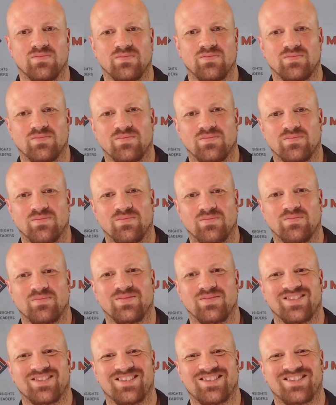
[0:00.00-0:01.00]

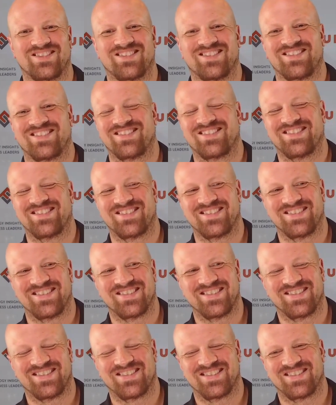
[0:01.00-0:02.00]

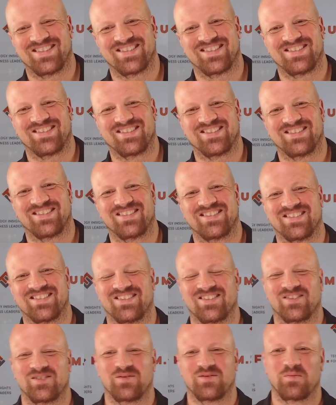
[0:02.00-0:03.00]

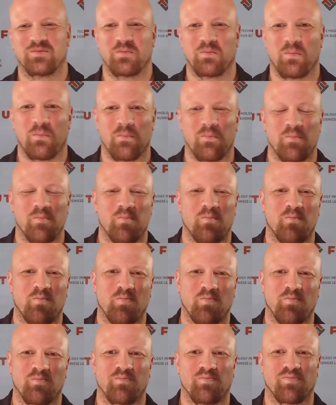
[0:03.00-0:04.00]

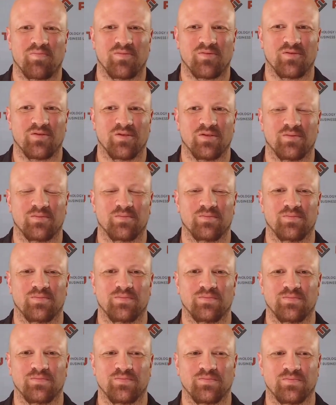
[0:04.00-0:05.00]

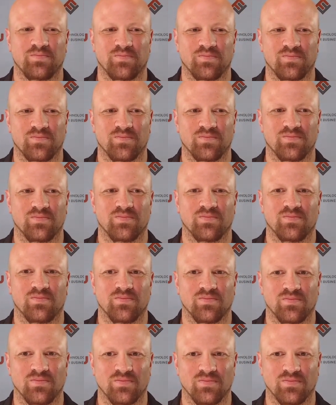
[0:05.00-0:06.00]

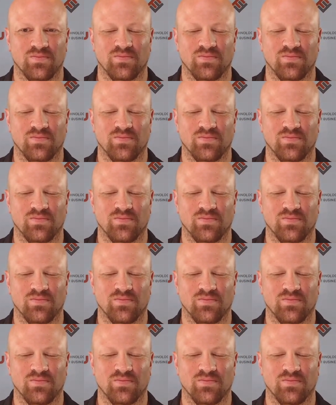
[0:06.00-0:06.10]
(silent)